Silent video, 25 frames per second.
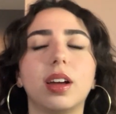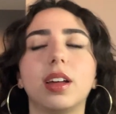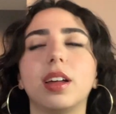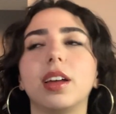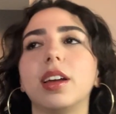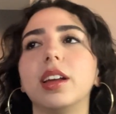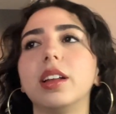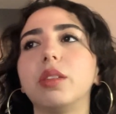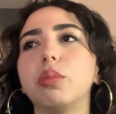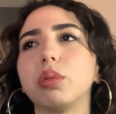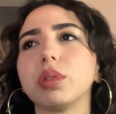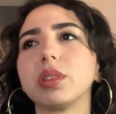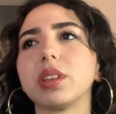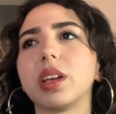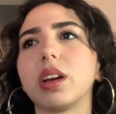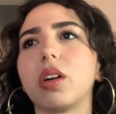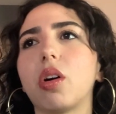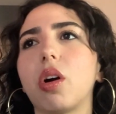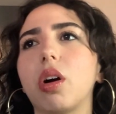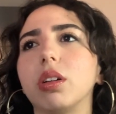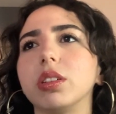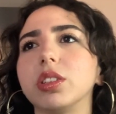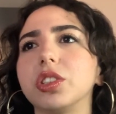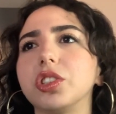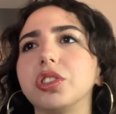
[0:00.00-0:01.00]
It was like
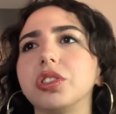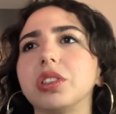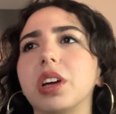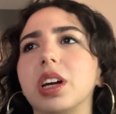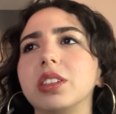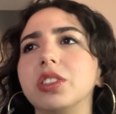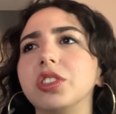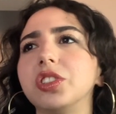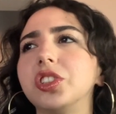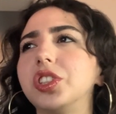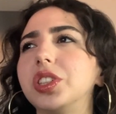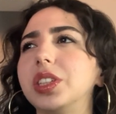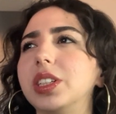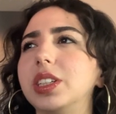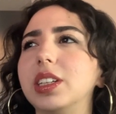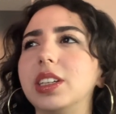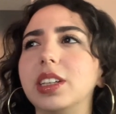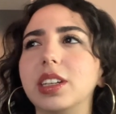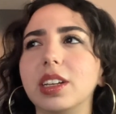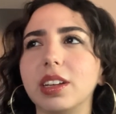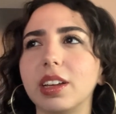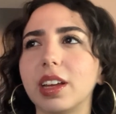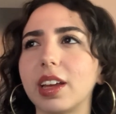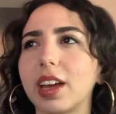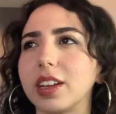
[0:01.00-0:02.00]
called
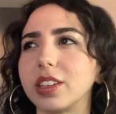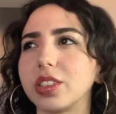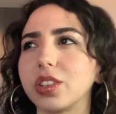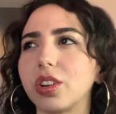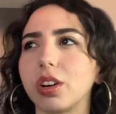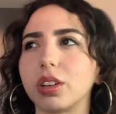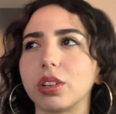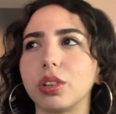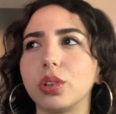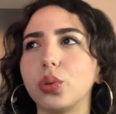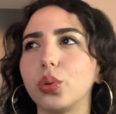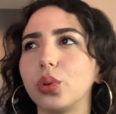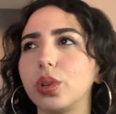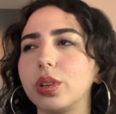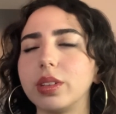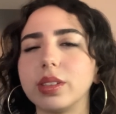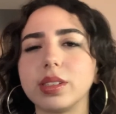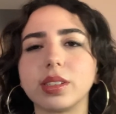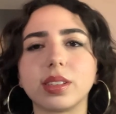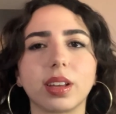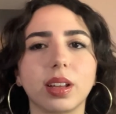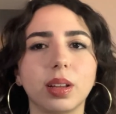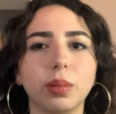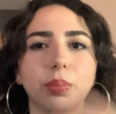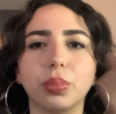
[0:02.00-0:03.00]
Shanji hand cut
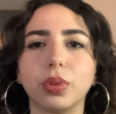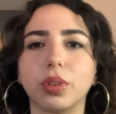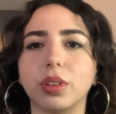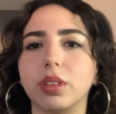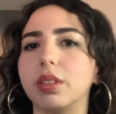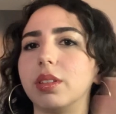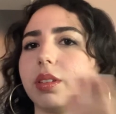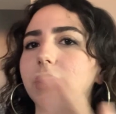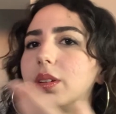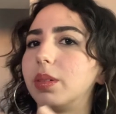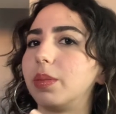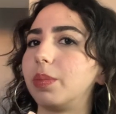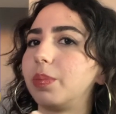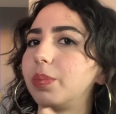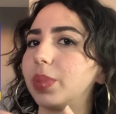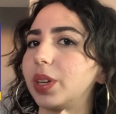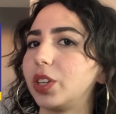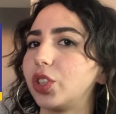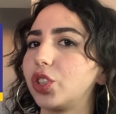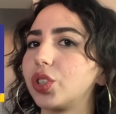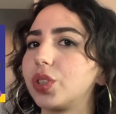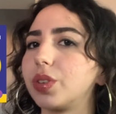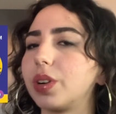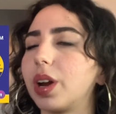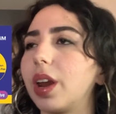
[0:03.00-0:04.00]
noodles. I'll put the
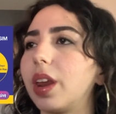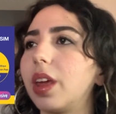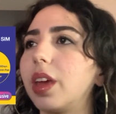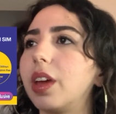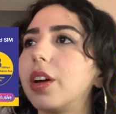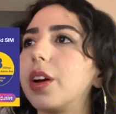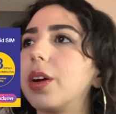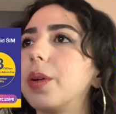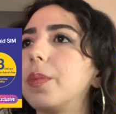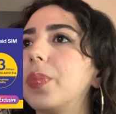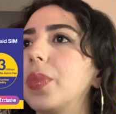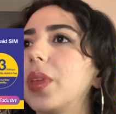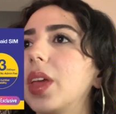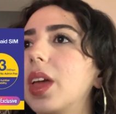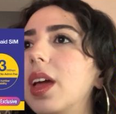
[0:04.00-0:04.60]
picture right here.